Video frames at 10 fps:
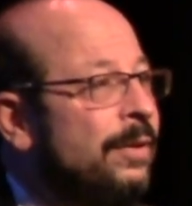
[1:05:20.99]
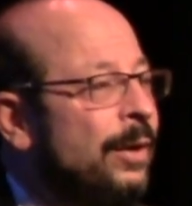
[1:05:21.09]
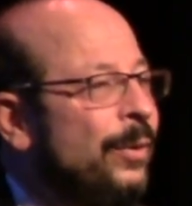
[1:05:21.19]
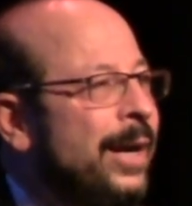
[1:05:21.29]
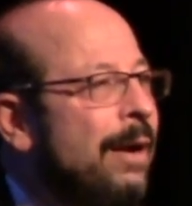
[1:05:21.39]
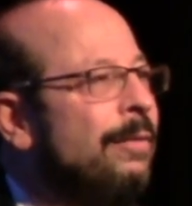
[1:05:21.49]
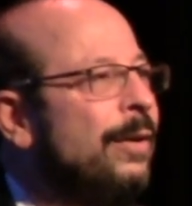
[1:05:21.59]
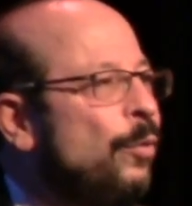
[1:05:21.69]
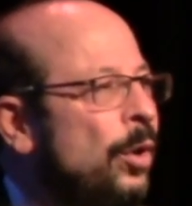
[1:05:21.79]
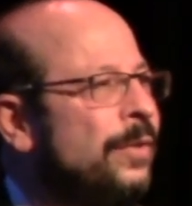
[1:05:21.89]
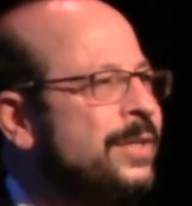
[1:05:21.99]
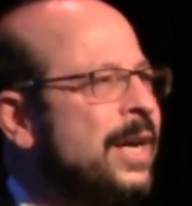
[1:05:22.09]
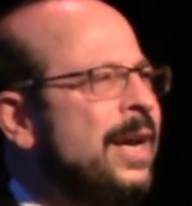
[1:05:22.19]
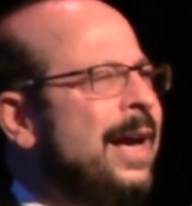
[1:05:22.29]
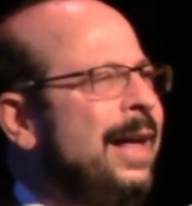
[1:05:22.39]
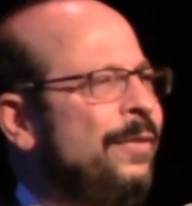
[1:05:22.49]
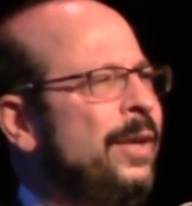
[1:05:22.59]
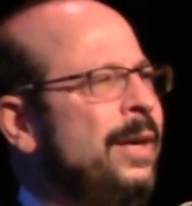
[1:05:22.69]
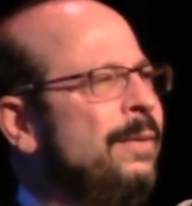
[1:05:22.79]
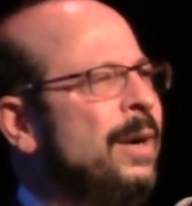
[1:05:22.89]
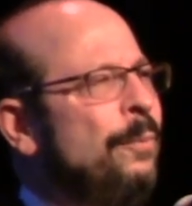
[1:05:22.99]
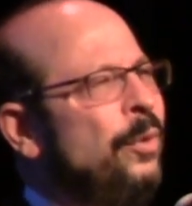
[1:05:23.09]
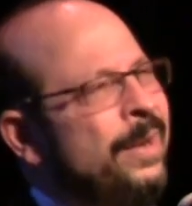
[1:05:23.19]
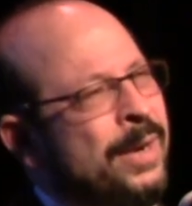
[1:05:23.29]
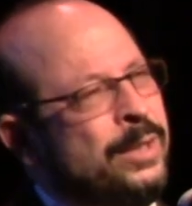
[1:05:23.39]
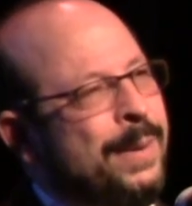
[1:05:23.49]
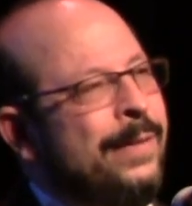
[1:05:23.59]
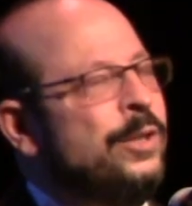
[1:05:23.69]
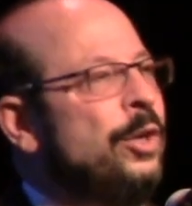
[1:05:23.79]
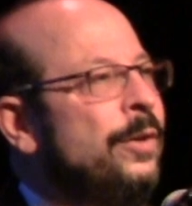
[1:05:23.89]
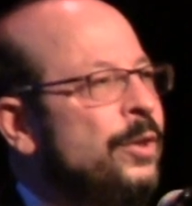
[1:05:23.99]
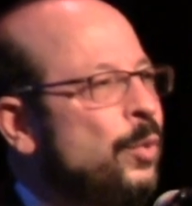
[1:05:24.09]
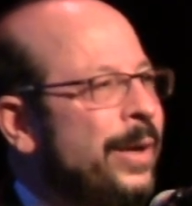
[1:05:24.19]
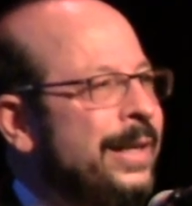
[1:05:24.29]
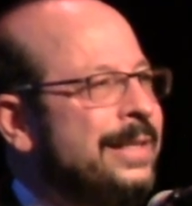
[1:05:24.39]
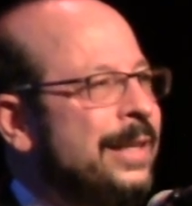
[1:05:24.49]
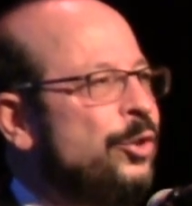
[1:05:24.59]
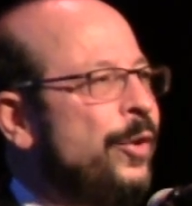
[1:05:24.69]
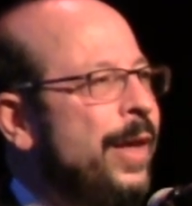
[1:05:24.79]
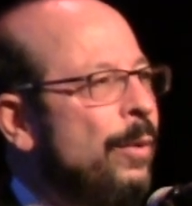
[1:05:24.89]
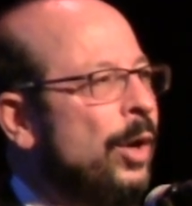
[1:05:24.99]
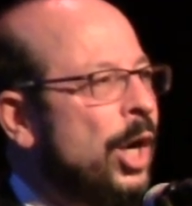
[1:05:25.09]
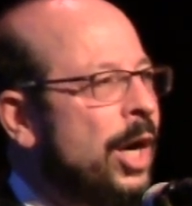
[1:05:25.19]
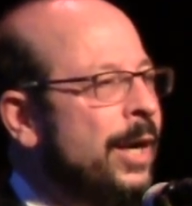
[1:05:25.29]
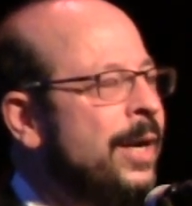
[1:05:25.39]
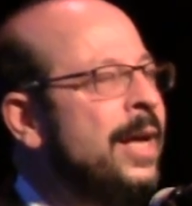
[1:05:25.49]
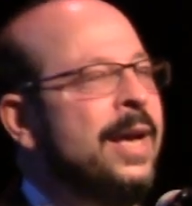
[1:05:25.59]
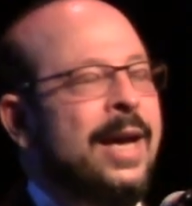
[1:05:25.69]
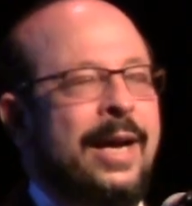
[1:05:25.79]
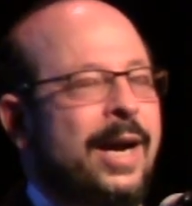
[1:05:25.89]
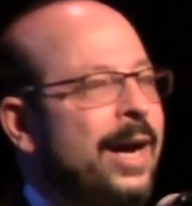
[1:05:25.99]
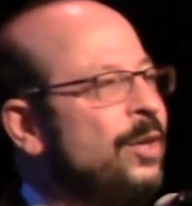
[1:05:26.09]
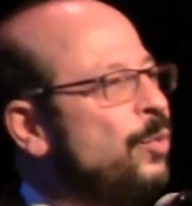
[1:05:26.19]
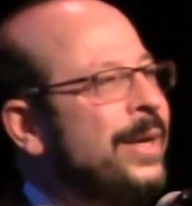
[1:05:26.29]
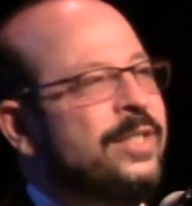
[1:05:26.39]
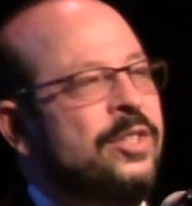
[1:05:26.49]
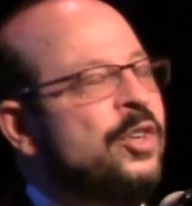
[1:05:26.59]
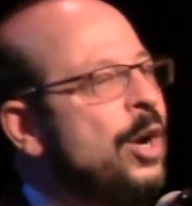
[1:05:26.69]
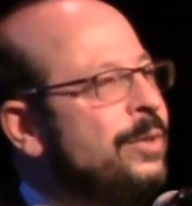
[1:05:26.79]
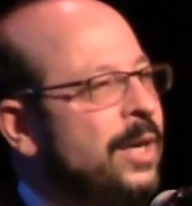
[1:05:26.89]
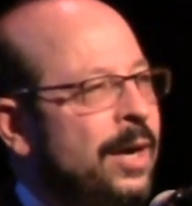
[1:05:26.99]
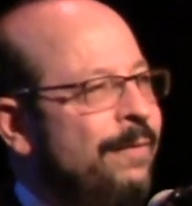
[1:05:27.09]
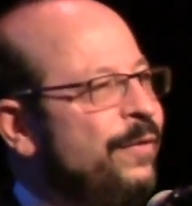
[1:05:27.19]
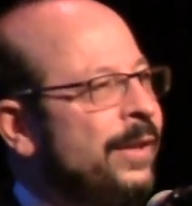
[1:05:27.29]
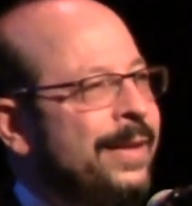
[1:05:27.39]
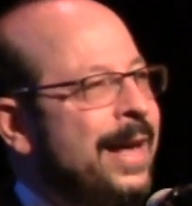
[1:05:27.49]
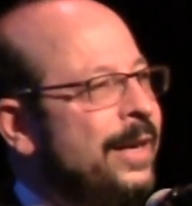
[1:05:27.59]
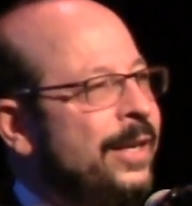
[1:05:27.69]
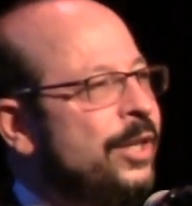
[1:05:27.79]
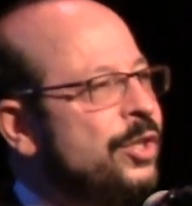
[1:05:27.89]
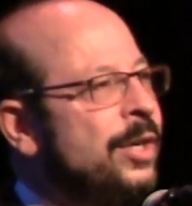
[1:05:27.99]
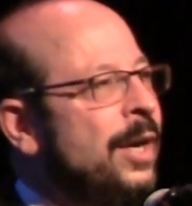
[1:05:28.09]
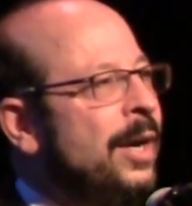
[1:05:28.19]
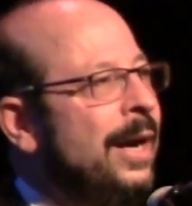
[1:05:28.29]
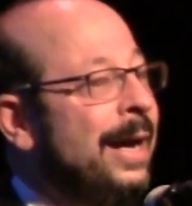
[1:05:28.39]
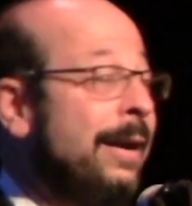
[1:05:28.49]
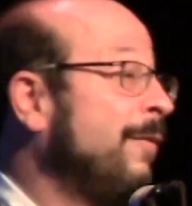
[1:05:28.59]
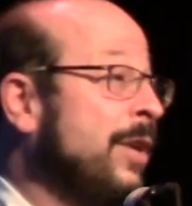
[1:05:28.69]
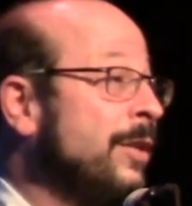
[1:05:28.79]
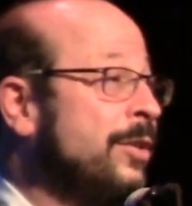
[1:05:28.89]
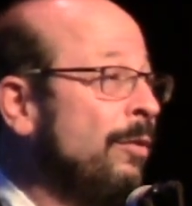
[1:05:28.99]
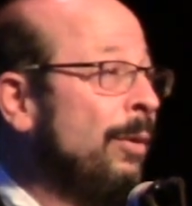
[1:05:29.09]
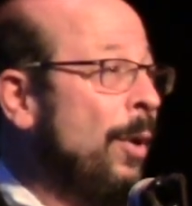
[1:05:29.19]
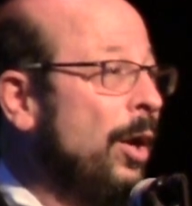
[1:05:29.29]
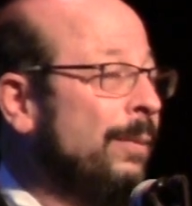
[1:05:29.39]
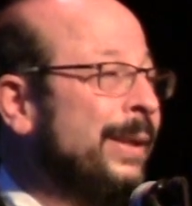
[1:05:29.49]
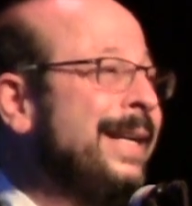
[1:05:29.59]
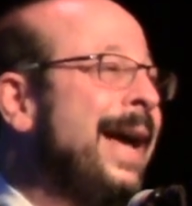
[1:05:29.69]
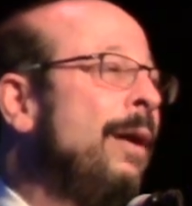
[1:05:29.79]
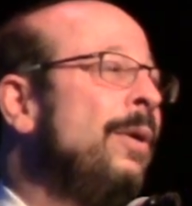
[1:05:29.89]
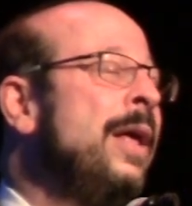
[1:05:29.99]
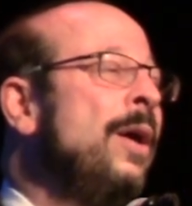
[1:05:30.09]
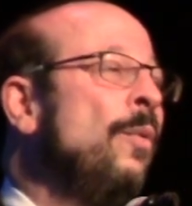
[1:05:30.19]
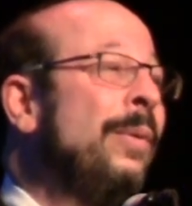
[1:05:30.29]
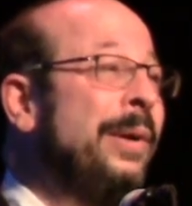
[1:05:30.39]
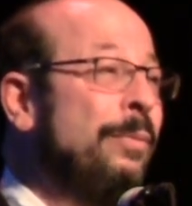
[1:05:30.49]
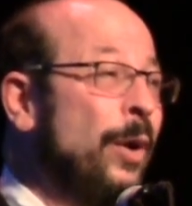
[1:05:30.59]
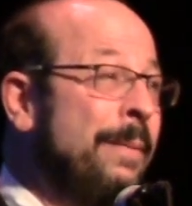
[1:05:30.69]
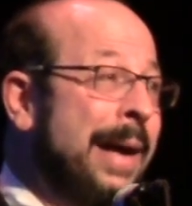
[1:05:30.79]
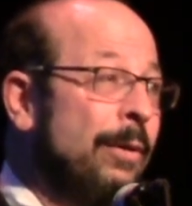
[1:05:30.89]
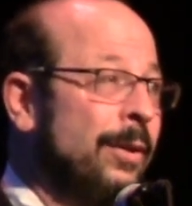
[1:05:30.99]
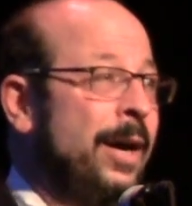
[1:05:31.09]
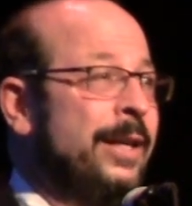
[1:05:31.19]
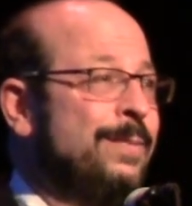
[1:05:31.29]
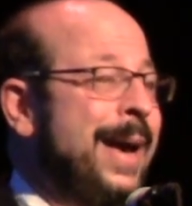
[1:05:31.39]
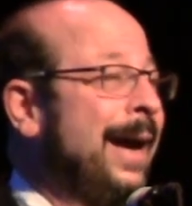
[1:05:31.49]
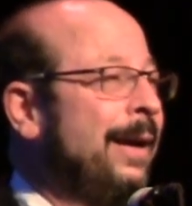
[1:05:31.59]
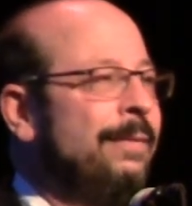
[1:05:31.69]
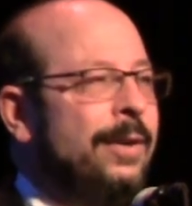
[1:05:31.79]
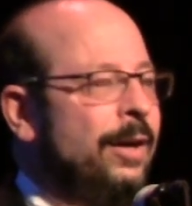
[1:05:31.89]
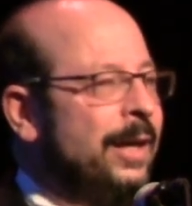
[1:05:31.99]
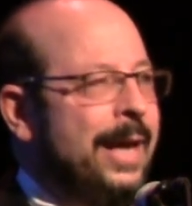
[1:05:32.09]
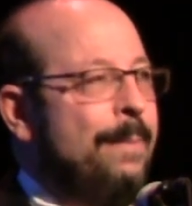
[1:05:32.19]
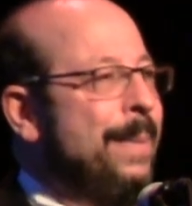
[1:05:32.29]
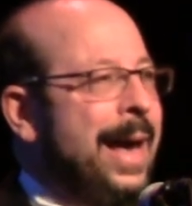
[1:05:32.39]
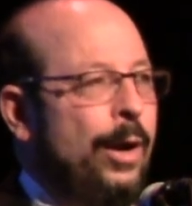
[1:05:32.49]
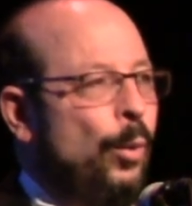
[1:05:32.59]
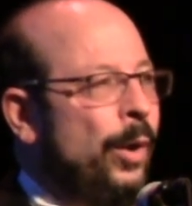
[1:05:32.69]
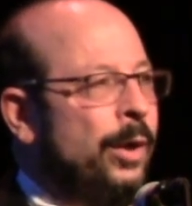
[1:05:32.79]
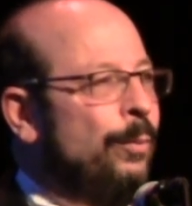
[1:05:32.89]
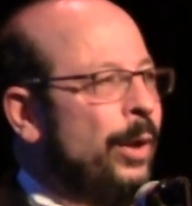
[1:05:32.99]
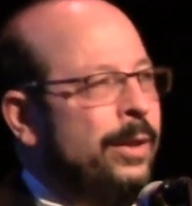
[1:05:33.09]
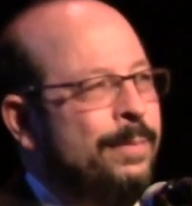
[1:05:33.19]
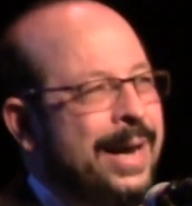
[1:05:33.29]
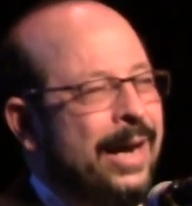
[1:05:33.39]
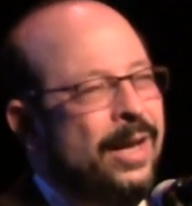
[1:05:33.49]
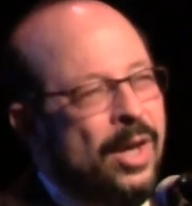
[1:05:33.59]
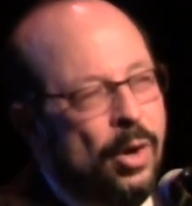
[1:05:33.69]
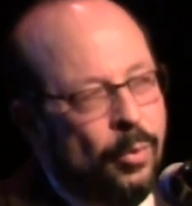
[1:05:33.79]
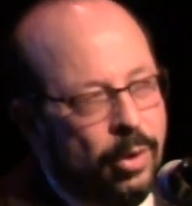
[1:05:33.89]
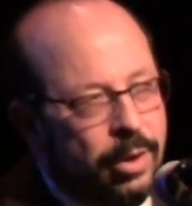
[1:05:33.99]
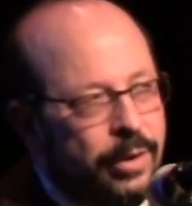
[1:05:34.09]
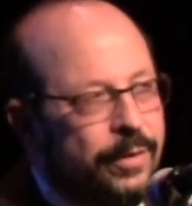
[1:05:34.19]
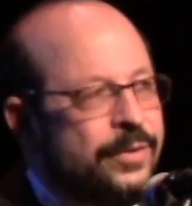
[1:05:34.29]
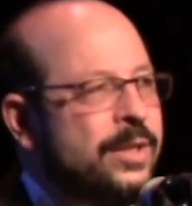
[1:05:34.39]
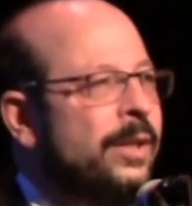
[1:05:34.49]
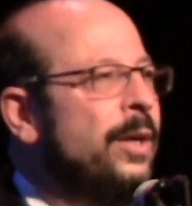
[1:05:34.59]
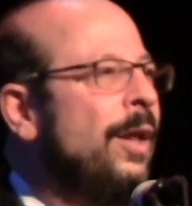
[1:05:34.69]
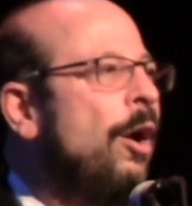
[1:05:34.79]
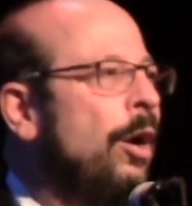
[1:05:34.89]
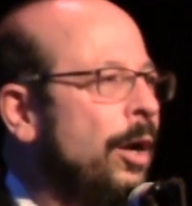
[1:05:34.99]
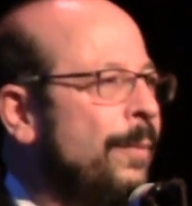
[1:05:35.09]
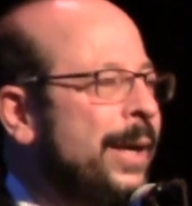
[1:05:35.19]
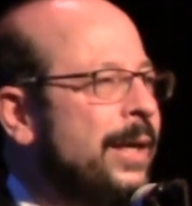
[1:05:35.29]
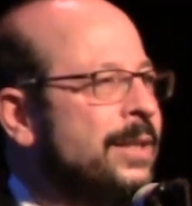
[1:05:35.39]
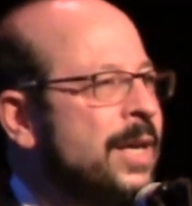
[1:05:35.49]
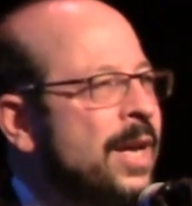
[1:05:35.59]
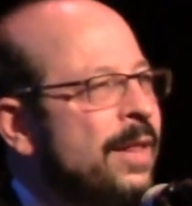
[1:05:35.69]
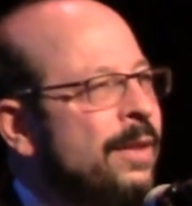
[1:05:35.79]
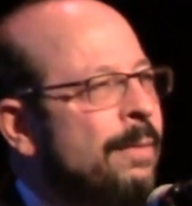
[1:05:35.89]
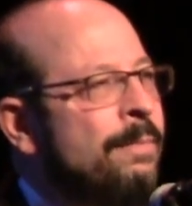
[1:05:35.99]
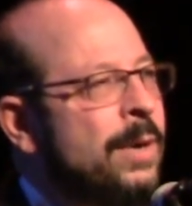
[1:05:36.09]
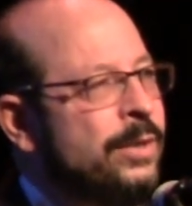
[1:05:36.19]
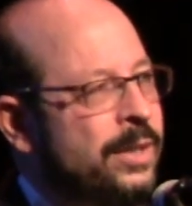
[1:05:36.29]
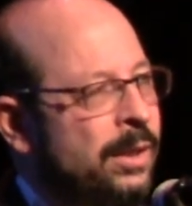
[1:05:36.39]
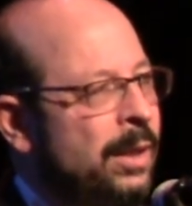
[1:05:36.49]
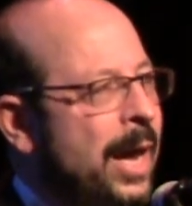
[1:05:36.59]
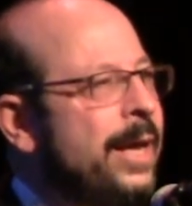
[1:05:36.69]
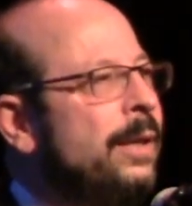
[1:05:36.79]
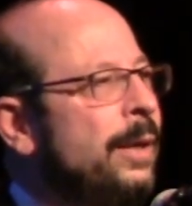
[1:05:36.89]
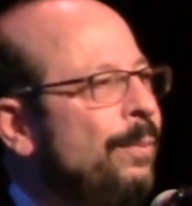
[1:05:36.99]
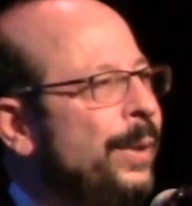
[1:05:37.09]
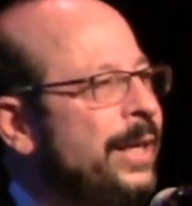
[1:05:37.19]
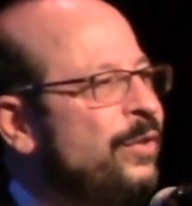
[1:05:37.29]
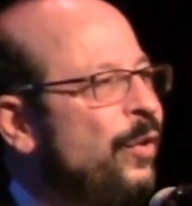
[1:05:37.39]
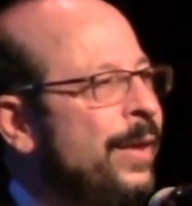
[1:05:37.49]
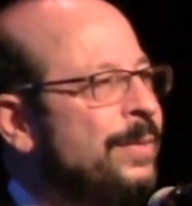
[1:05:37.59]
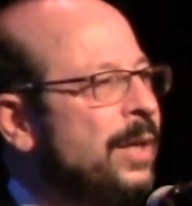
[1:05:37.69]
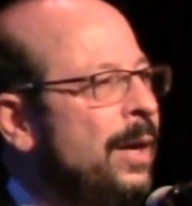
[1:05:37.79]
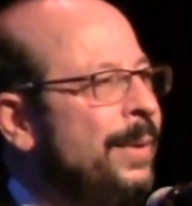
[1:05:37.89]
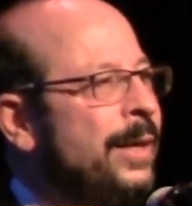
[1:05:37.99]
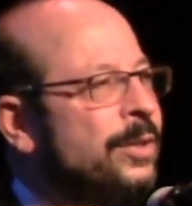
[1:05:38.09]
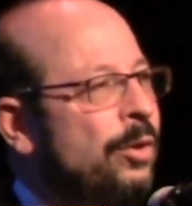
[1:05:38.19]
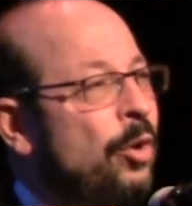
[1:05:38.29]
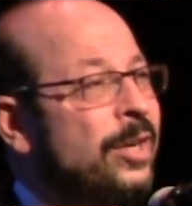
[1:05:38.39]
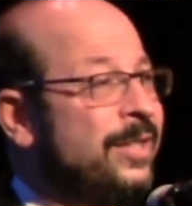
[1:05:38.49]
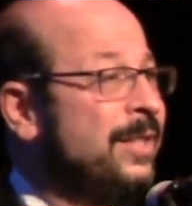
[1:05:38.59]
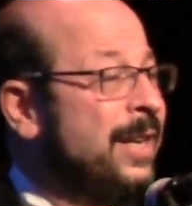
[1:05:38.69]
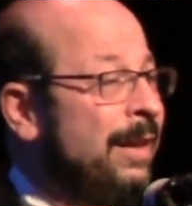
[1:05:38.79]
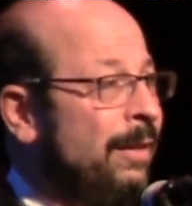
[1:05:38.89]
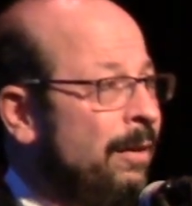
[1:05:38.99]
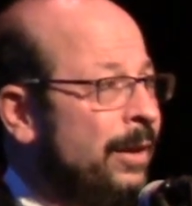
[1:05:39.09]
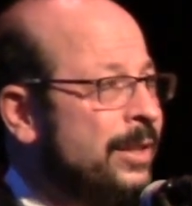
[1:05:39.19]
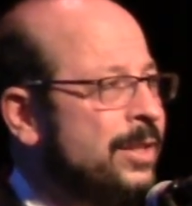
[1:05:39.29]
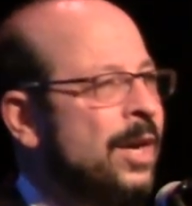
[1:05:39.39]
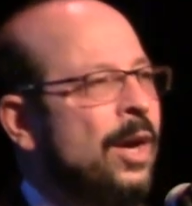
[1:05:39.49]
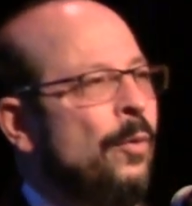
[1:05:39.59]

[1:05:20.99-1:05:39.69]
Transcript: Right? We got rid of wolves at the, you know, pretty much by the turn of the twentieth century, they were gone, and coyotes wasted no time filling that niche and have done so remarkably. Now, when we bring mountain lions back, and they're gonna get back or we're gonna bring them back, wolves a little harder because the most likely place for them to come in is across the Saint Lawrence.